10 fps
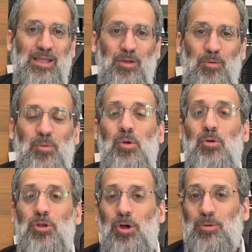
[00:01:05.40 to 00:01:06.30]
We all
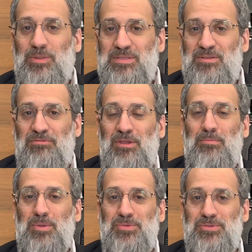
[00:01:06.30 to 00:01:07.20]
know there's a
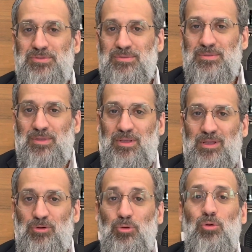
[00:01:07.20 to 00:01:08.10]
famous
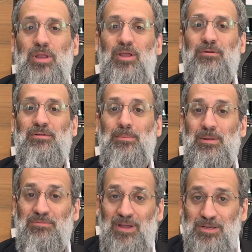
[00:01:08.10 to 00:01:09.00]
ruling of Rabbi
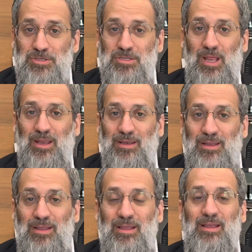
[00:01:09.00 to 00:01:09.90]
Feinstein
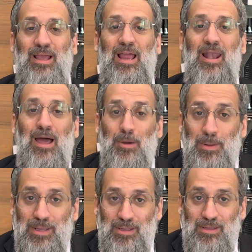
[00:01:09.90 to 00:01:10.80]

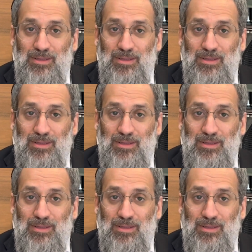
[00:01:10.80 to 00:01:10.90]
allowing